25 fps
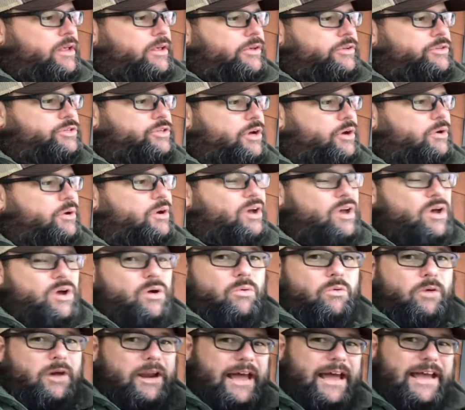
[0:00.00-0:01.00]
So
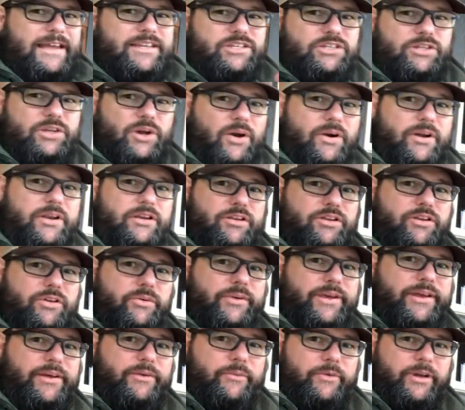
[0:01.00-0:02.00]
what I started
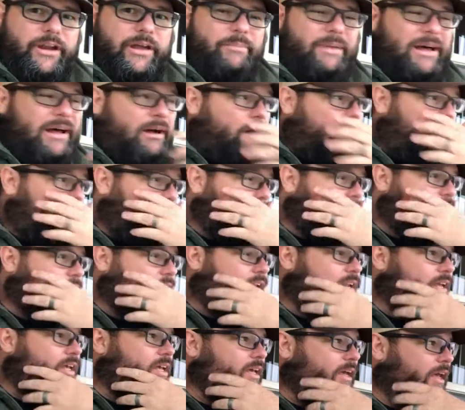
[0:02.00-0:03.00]
doing when I'm out hog
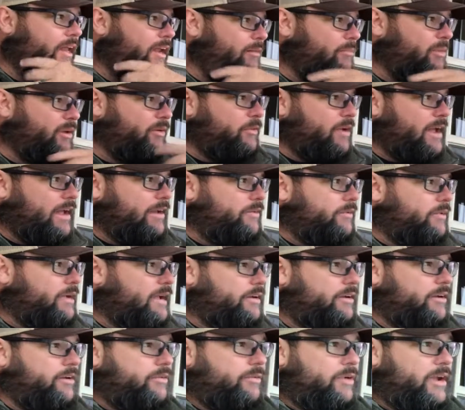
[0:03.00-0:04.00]
hunting and I've been riding
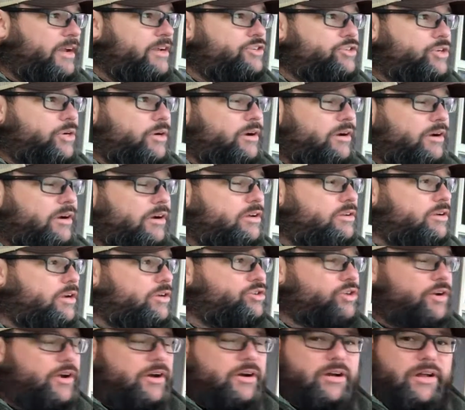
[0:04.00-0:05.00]
around in a Ranger or a
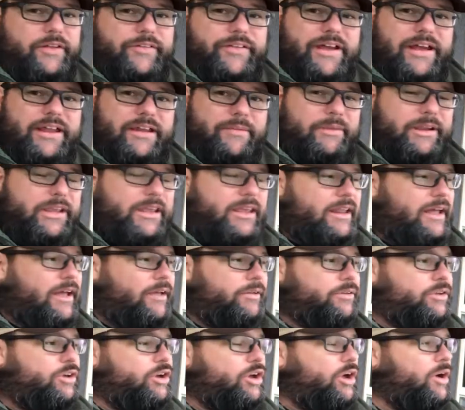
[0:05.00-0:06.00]
truck all day and I'm going to get
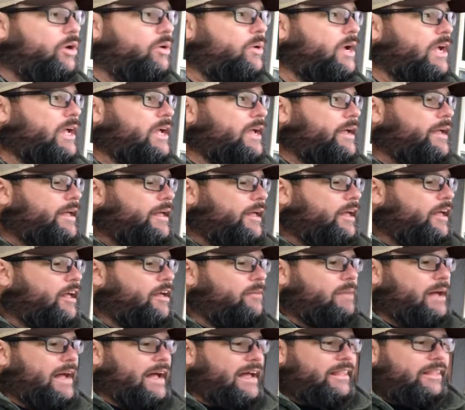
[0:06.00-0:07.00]
out and go,
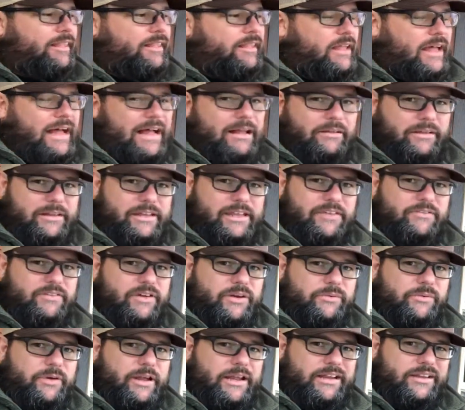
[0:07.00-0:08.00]
I'll leave
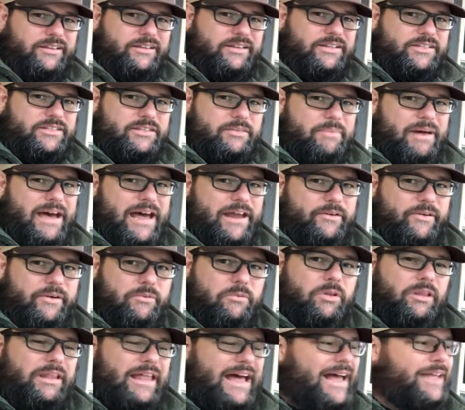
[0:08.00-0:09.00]
it running because the battery
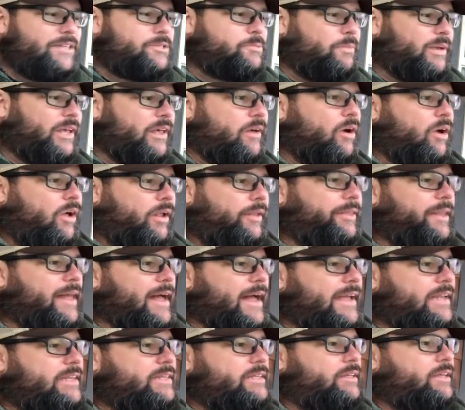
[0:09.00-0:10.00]
will last me all
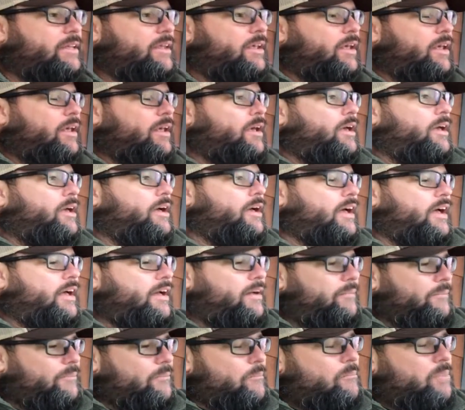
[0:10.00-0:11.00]
night.
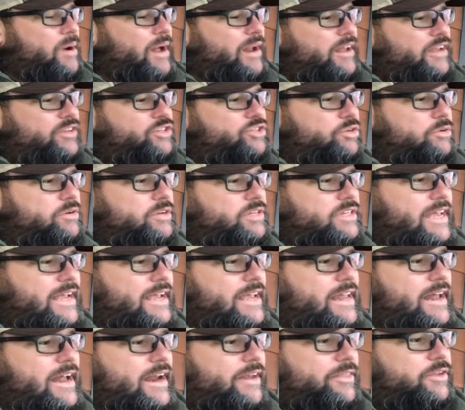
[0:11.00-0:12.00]
But as soon as I
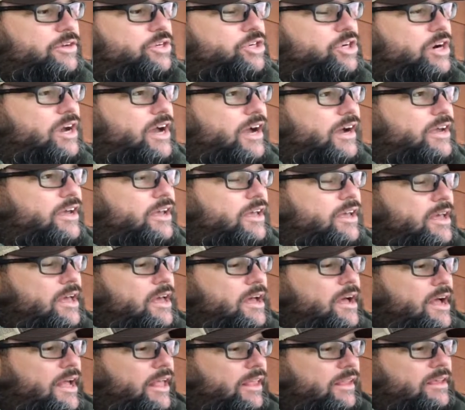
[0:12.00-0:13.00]
get out of the truck,
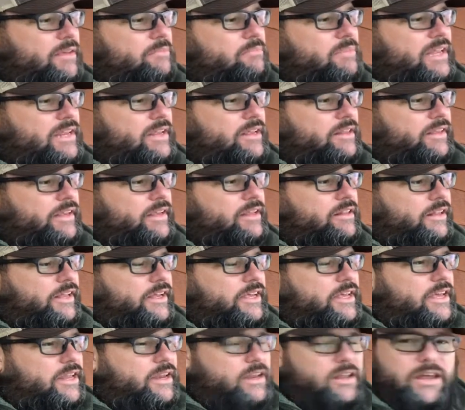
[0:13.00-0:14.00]
I'll immediately
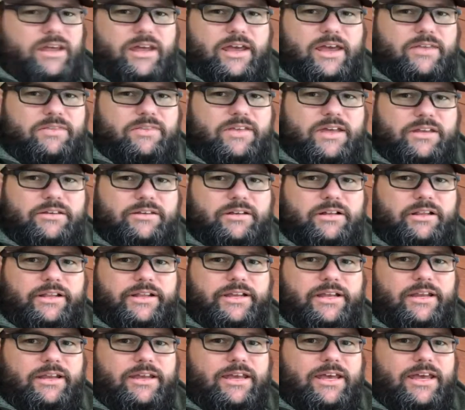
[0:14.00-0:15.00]
click it and then
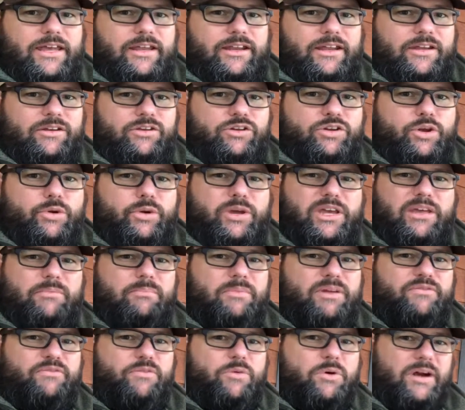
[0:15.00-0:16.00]
click it again and nuke it
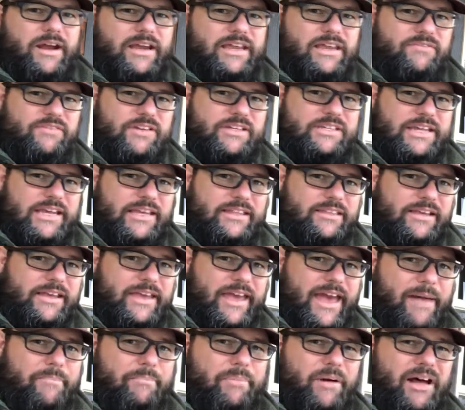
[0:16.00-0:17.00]
before I even take the
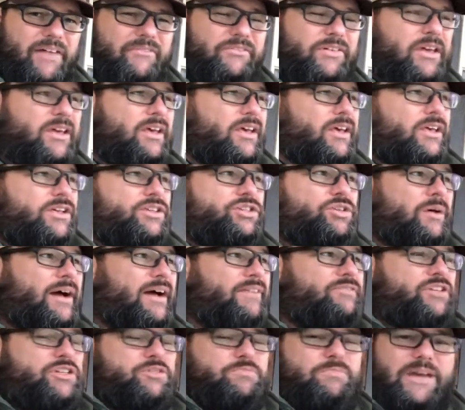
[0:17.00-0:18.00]
cap off. So
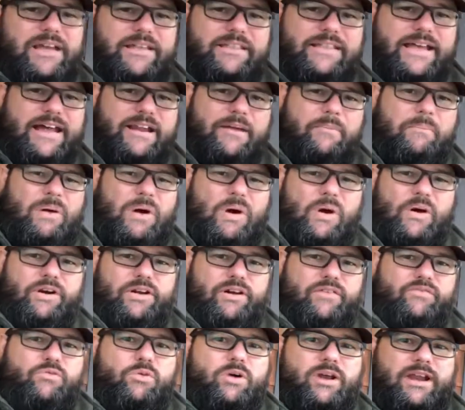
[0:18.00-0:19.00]
I've just made that a part
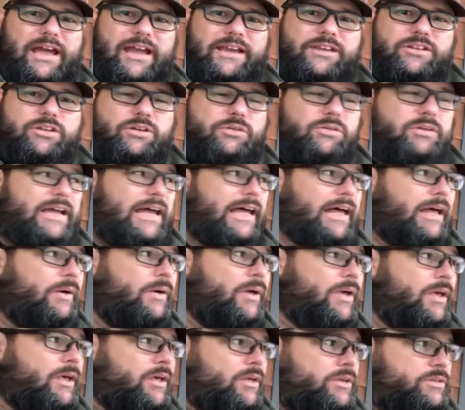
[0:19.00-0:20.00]
of what I do now.